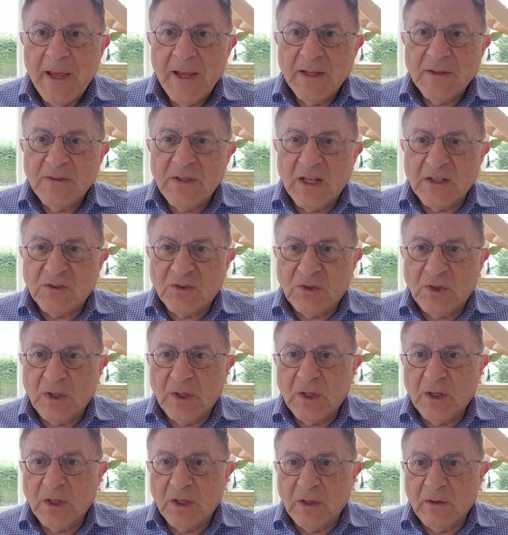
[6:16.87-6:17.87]
that
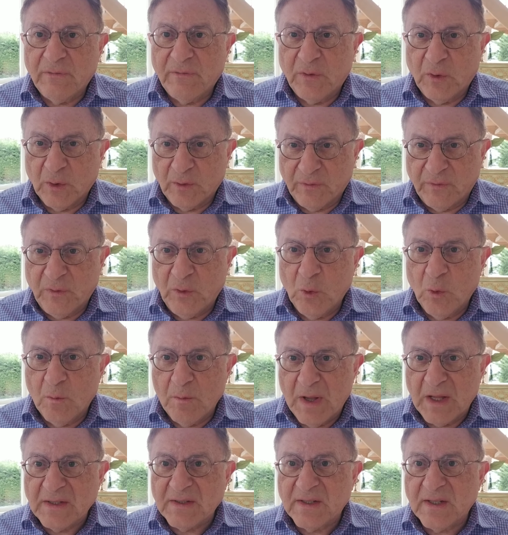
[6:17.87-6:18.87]
for few
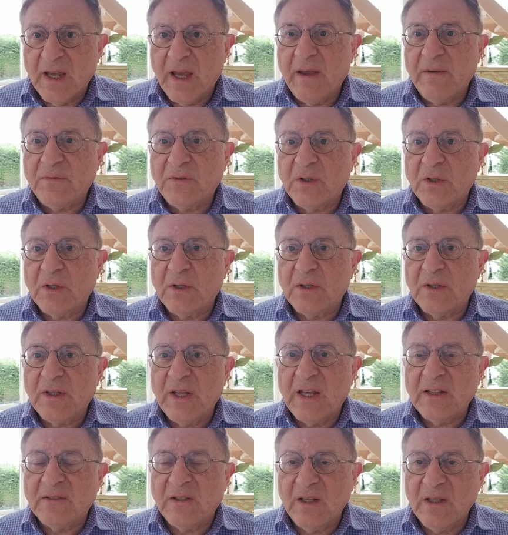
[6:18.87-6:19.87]
months after
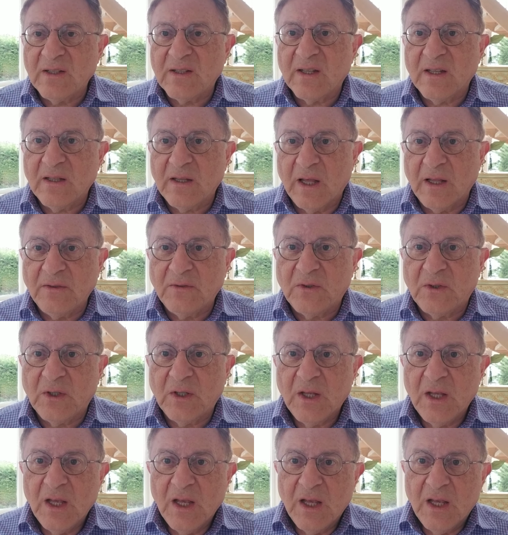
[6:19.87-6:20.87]
that incident,
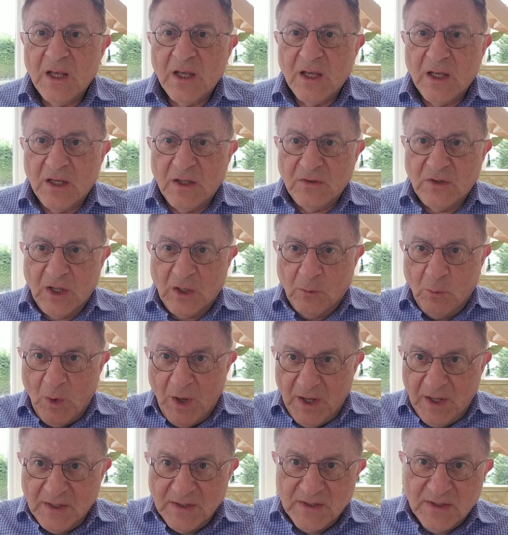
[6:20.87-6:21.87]
there
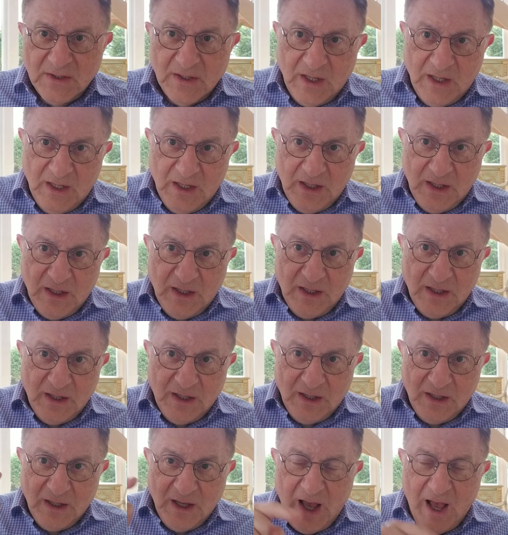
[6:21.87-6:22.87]
was
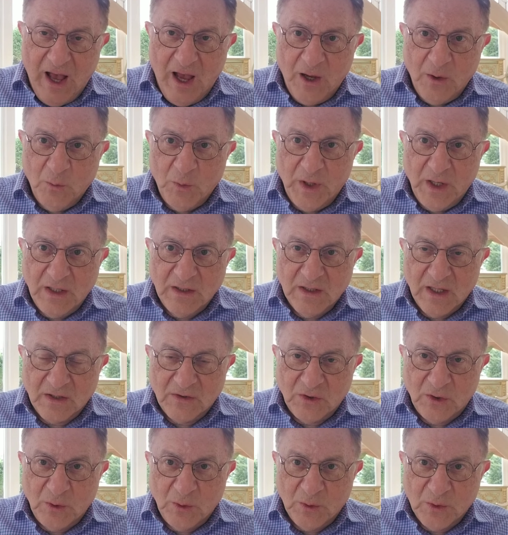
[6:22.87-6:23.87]
a highway
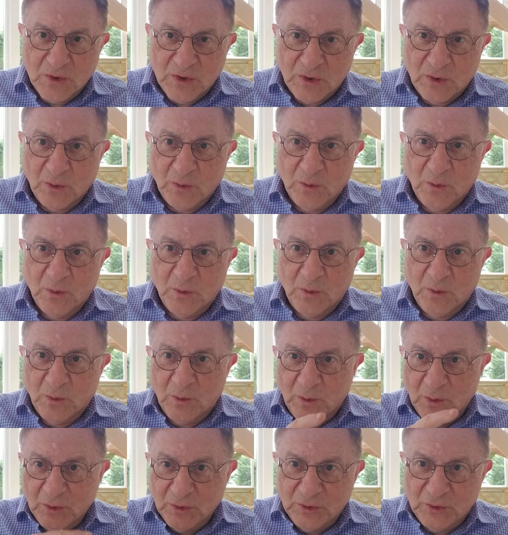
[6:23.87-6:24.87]
that used
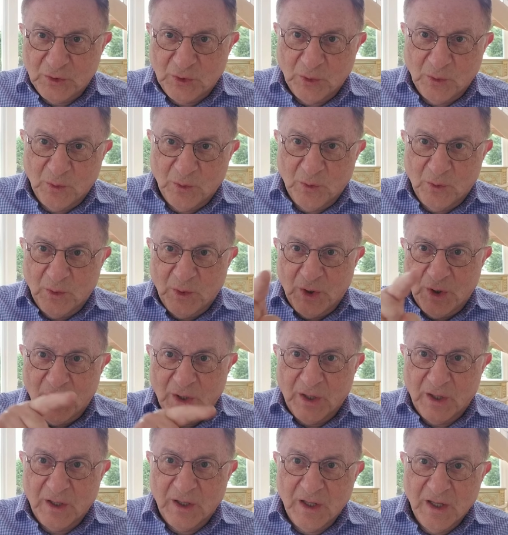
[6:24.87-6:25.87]
to
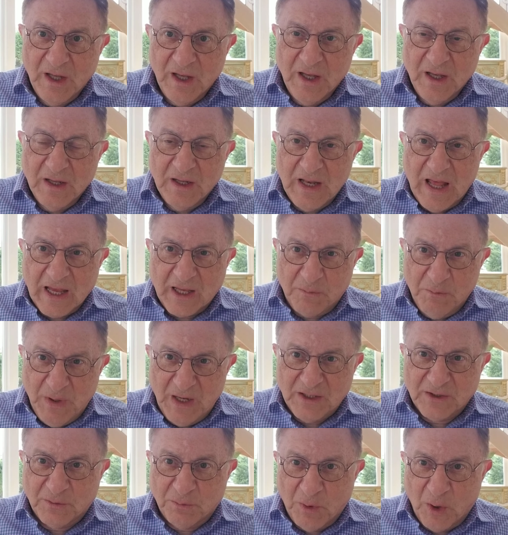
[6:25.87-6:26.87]
like
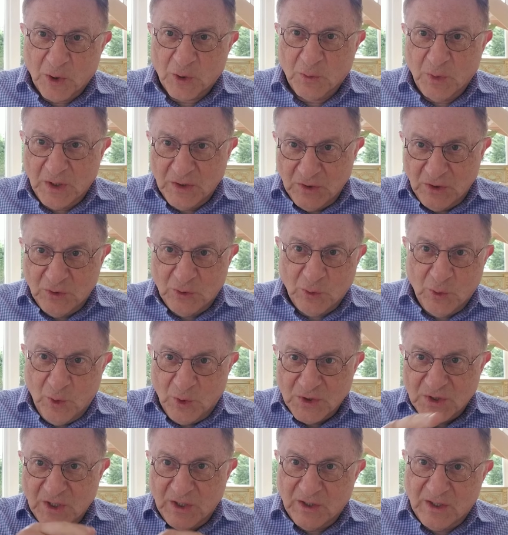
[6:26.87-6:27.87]
Belt Parkway. It
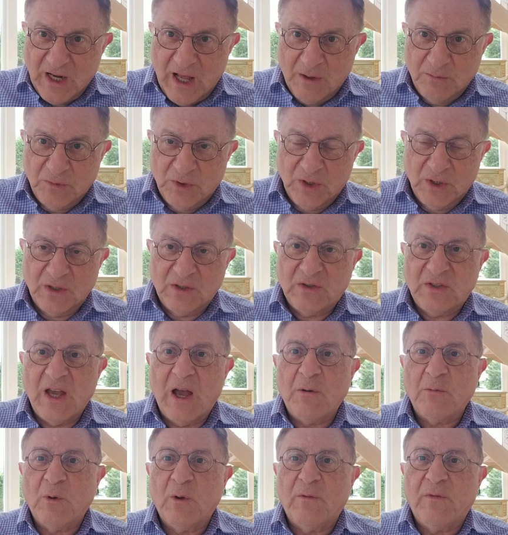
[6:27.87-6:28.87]
goes around the
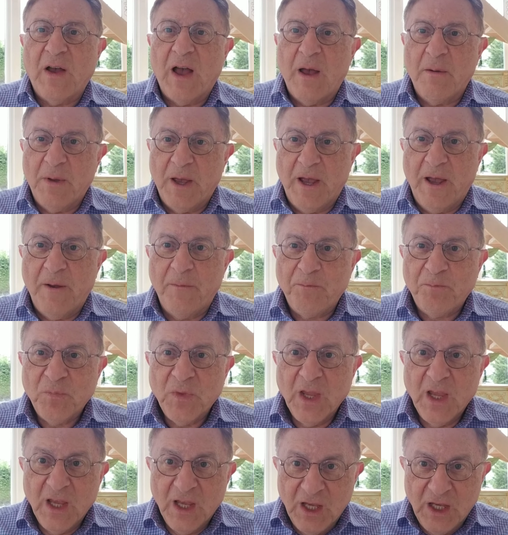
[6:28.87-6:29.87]
town of Hama.
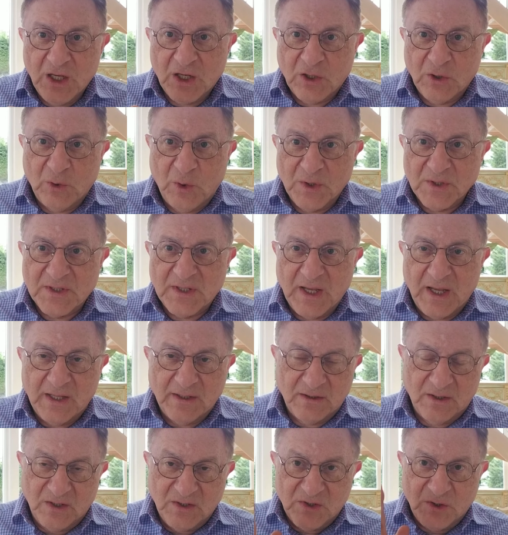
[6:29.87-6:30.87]
He closed
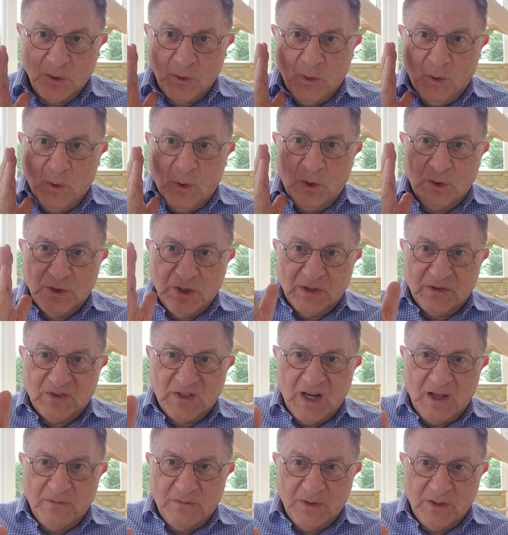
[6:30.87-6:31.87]
that, so all the
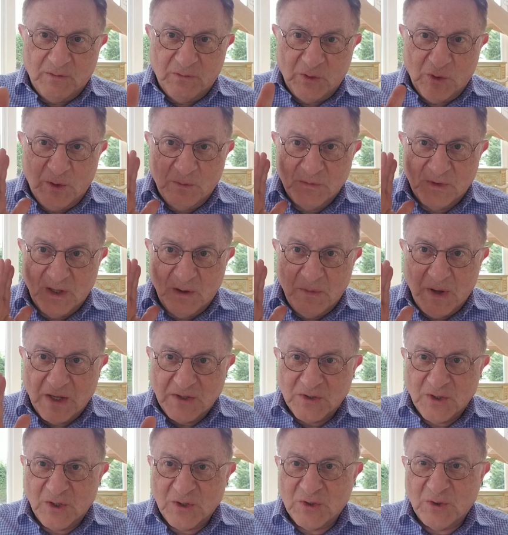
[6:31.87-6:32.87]
traffic from
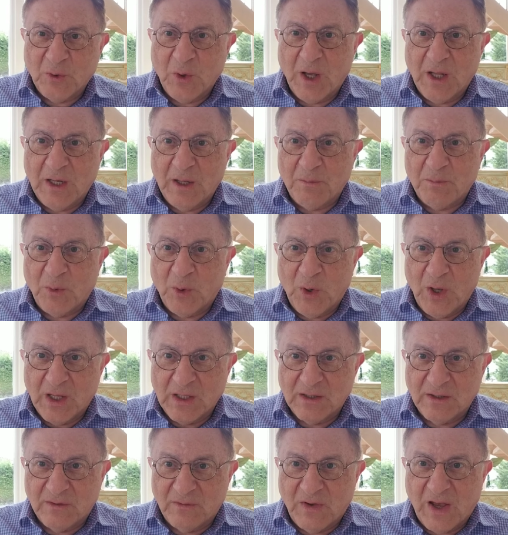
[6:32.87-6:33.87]
Damascus to Aleppo
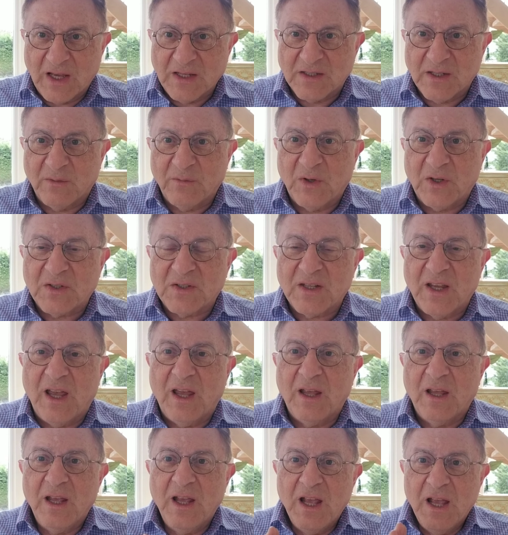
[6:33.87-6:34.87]
and vice
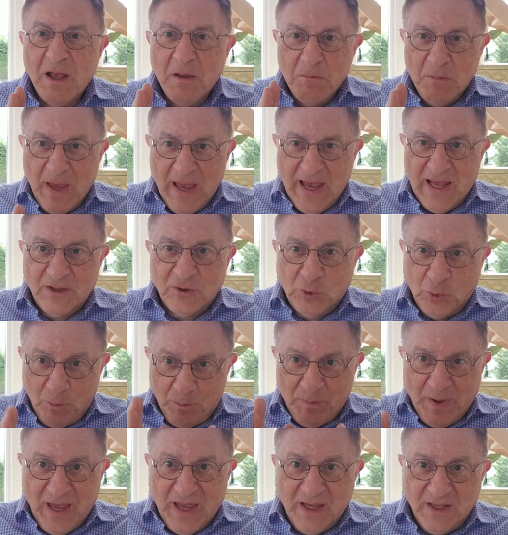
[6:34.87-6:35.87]
versa had to
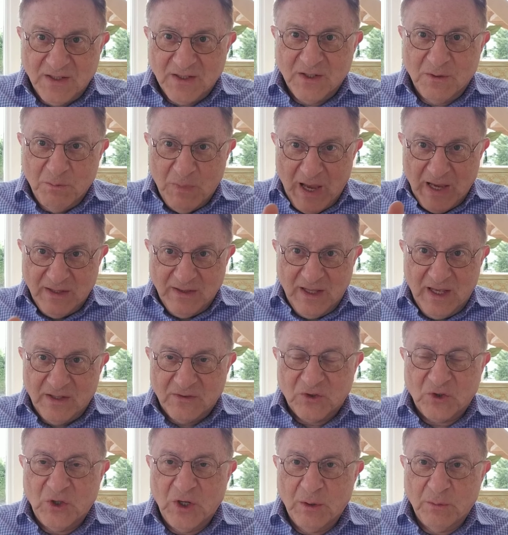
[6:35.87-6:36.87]
pass by
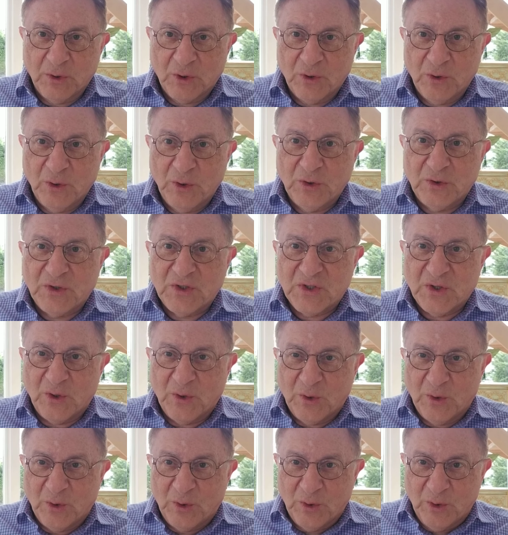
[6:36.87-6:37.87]
that neighborhood.
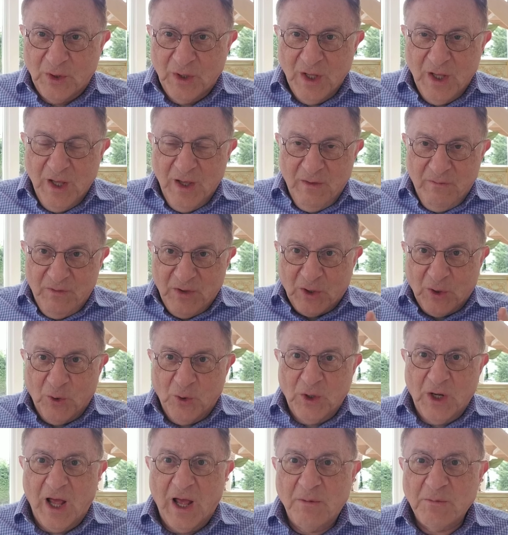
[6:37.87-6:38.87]
So the
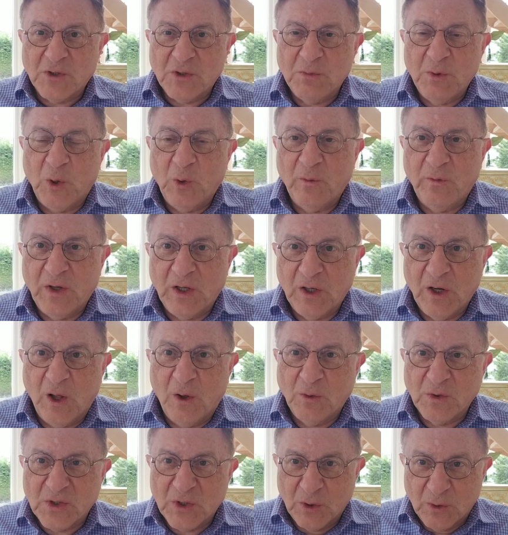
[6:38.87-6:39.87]
whole Am
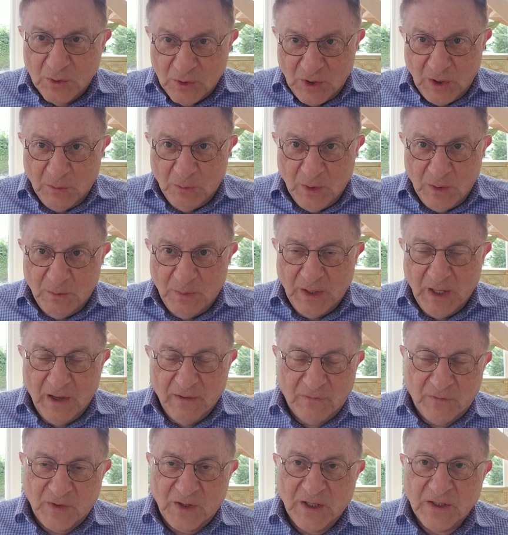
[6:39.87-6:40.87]
Shma'u, so they will be
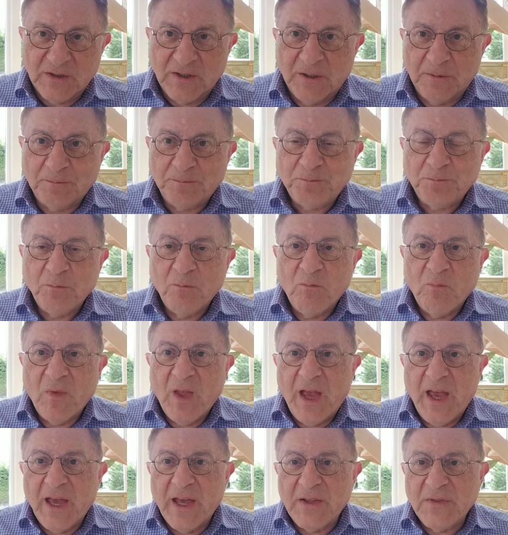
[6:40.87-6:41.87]
afraid.
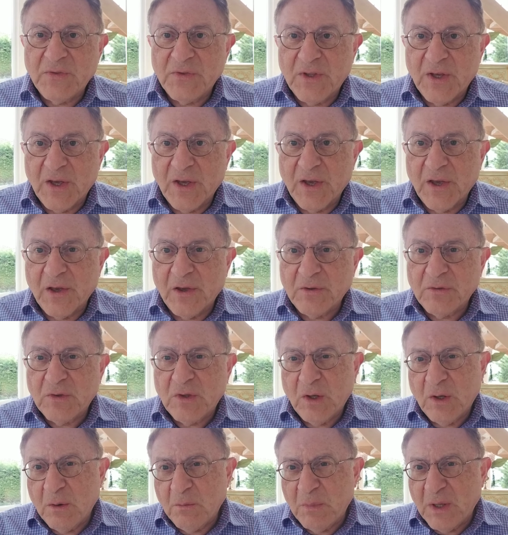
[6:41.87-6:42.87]
And
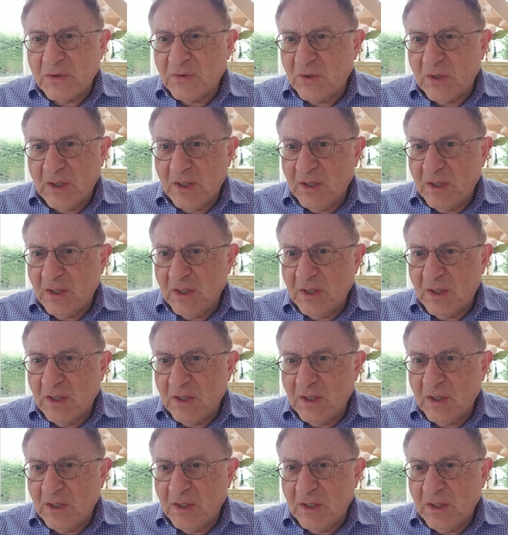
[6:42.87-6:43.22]
but